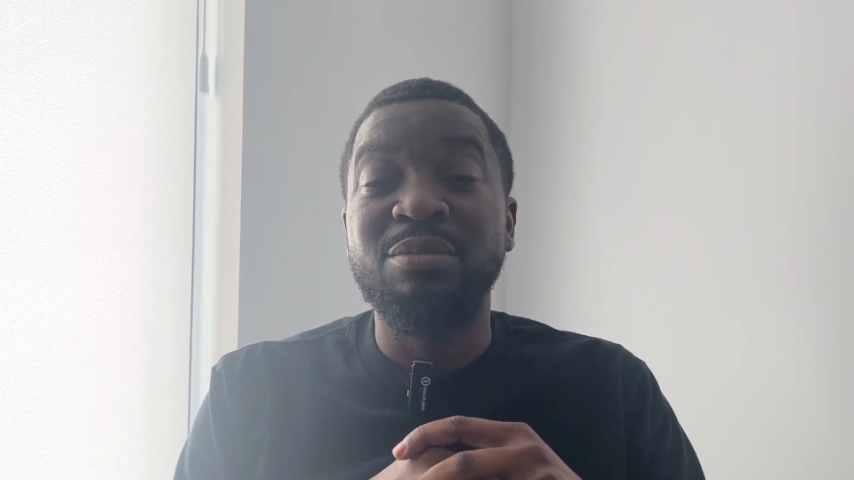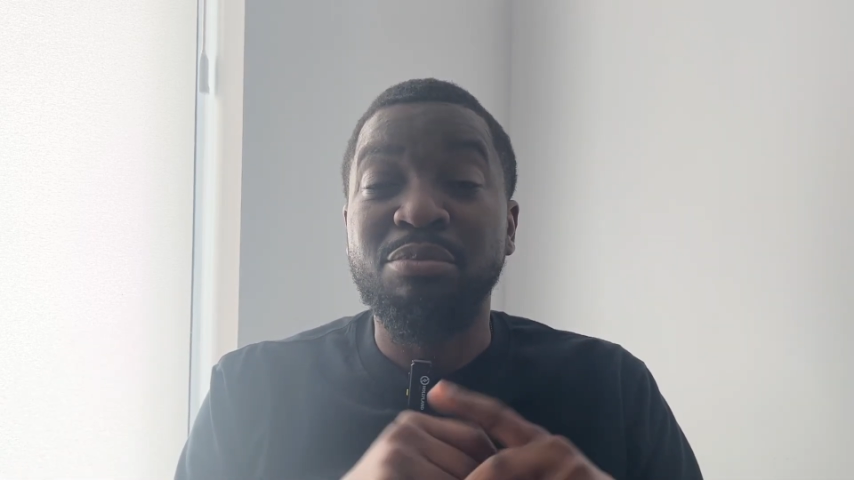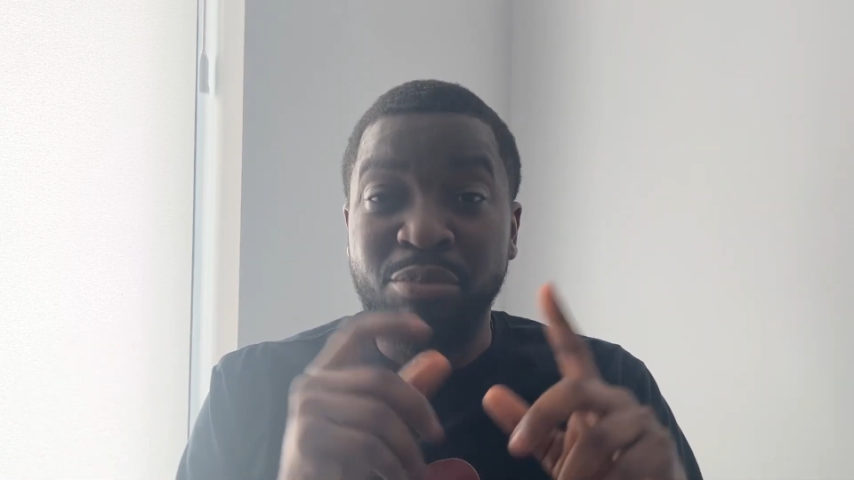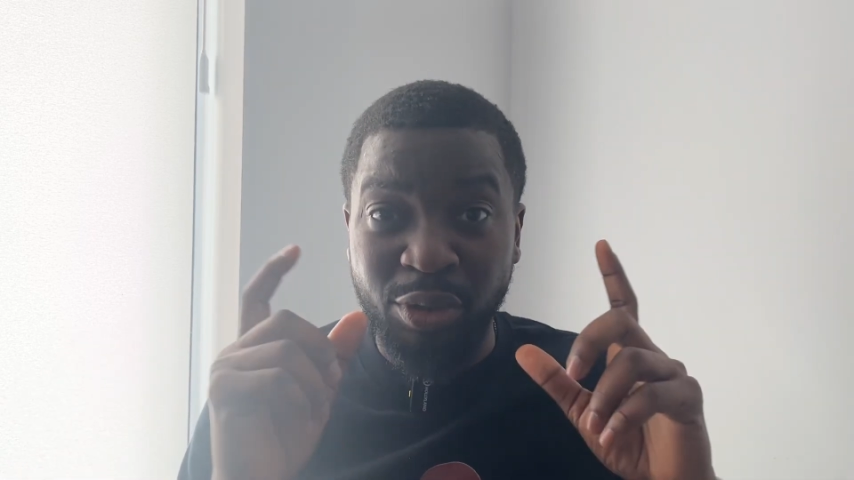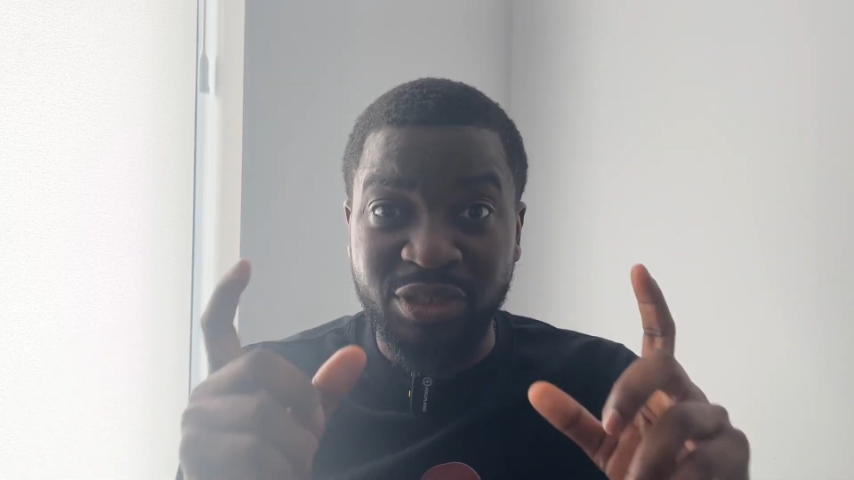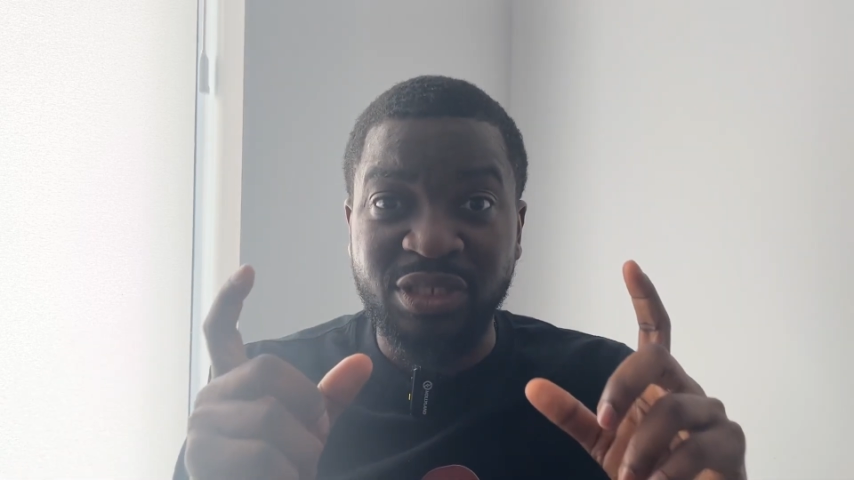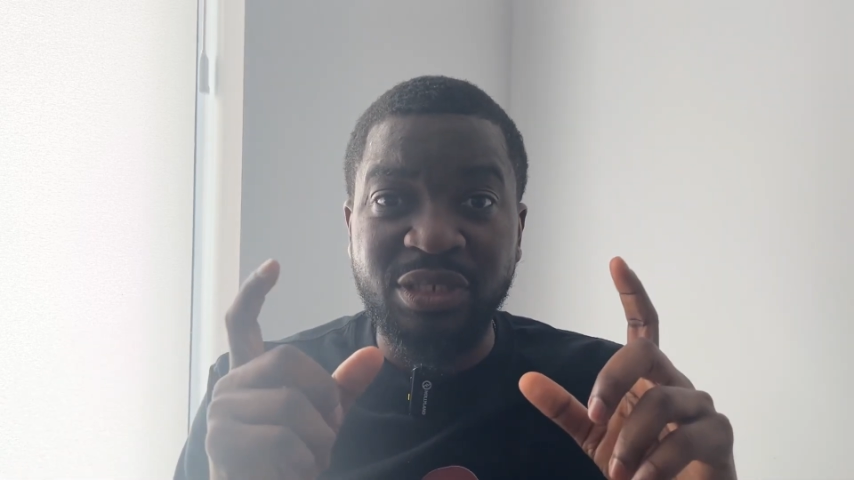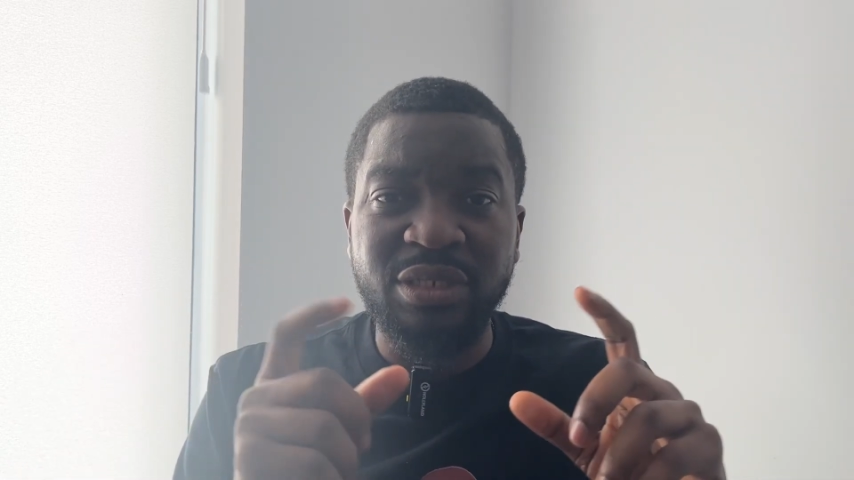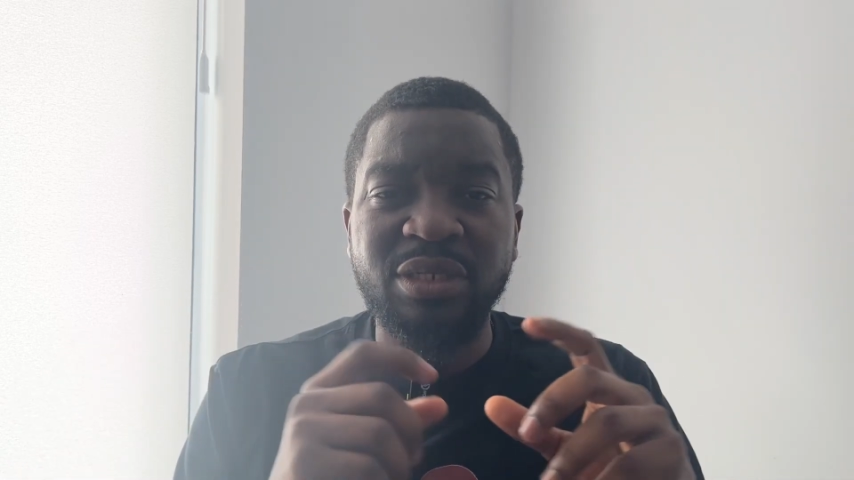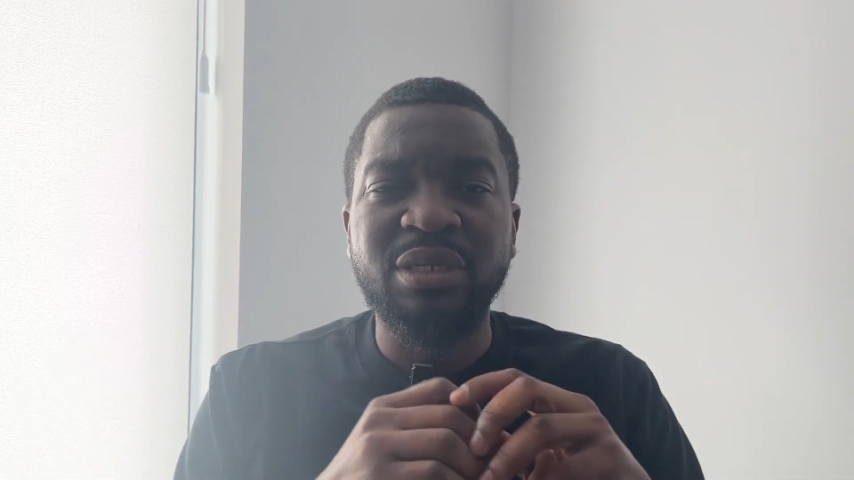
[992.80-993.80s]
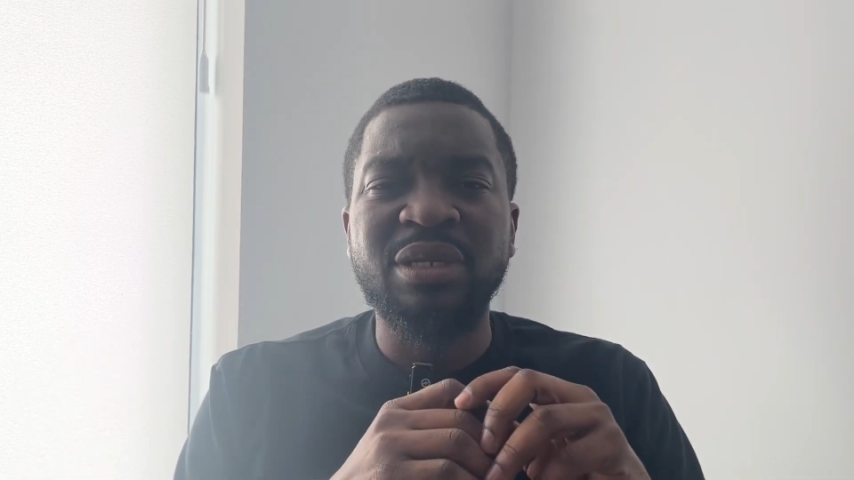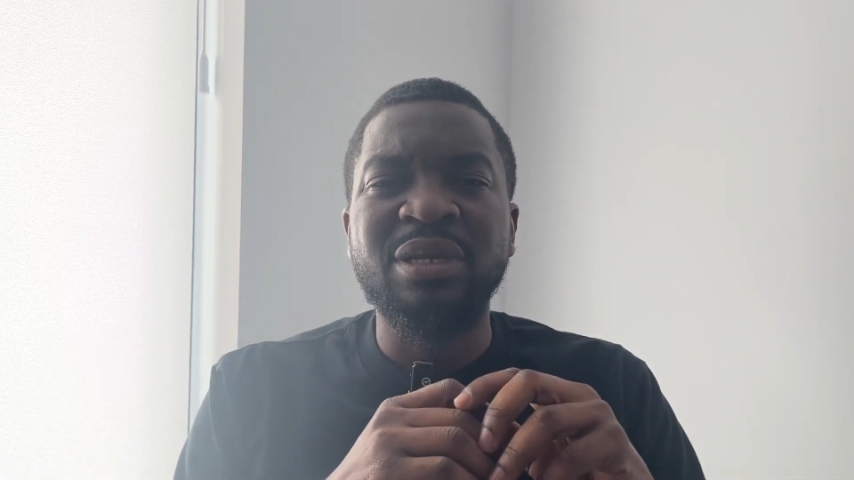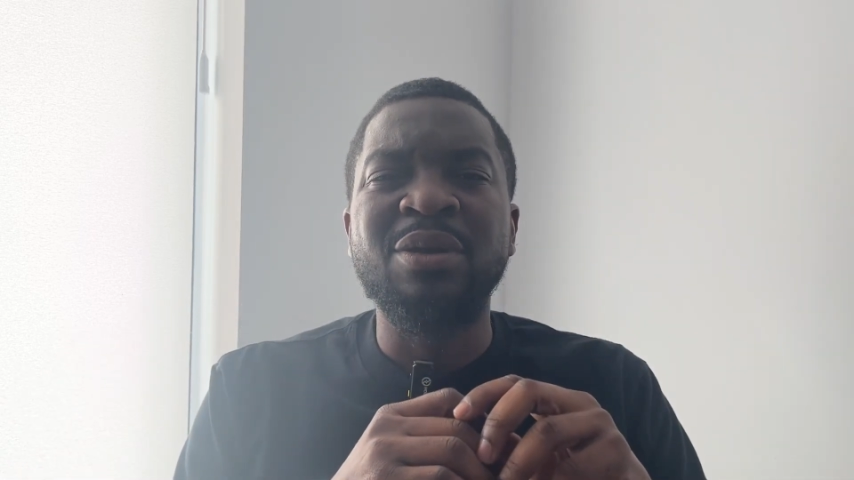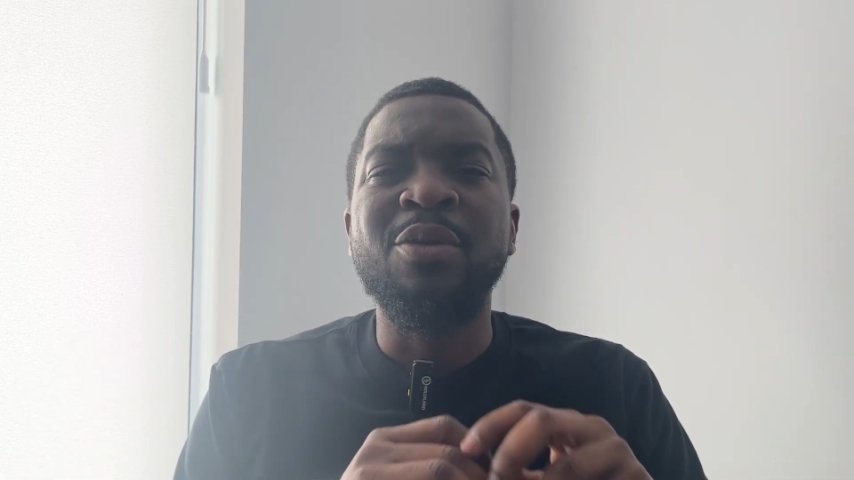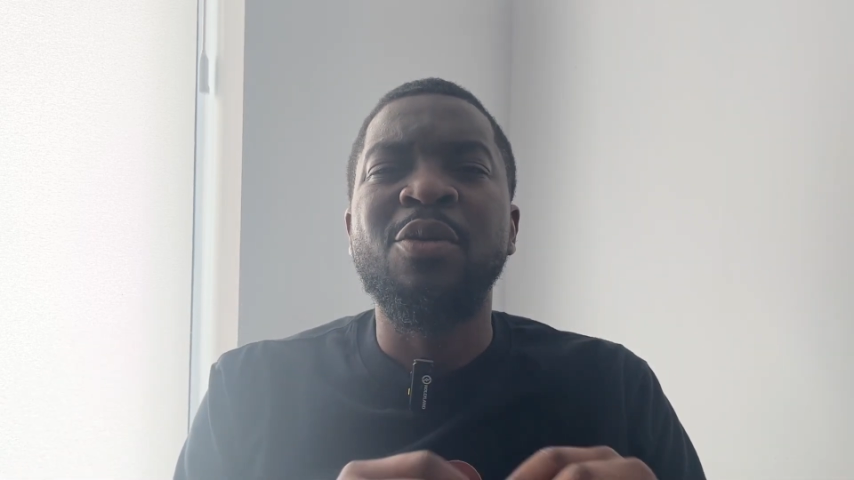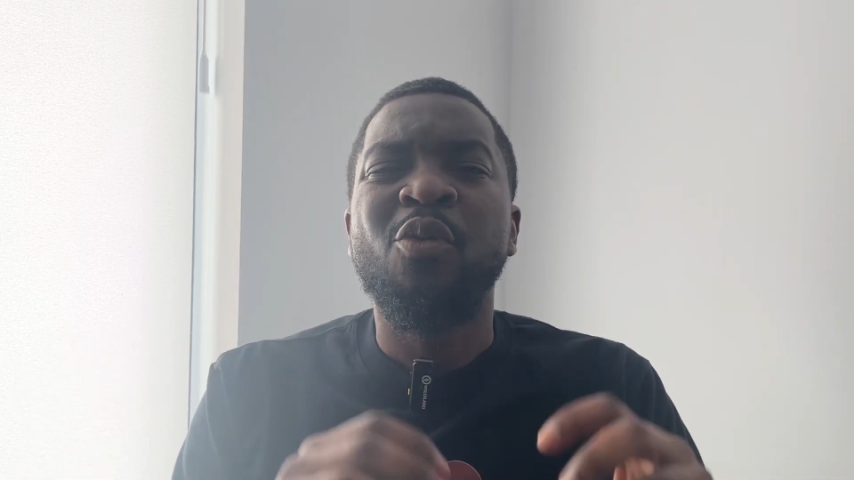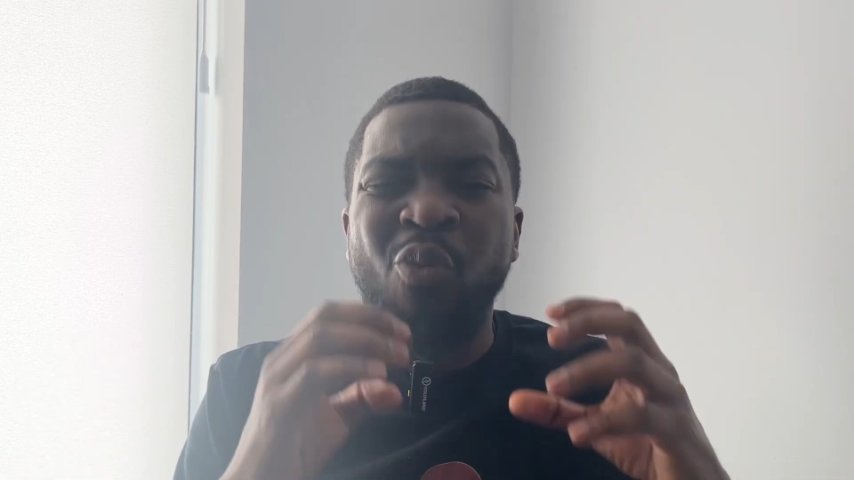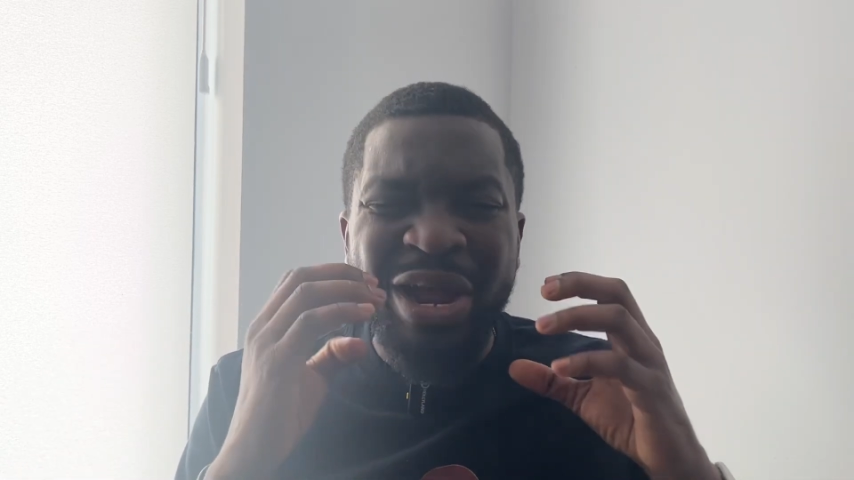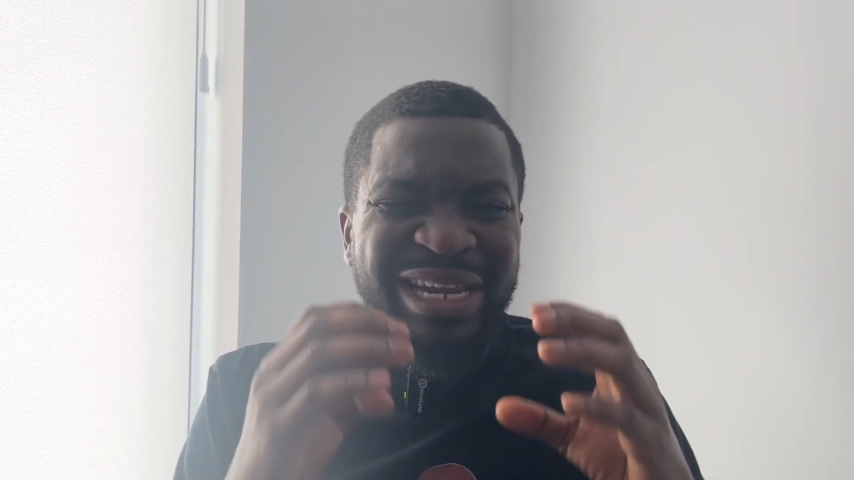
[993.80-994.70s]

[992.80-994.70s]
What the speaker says: but when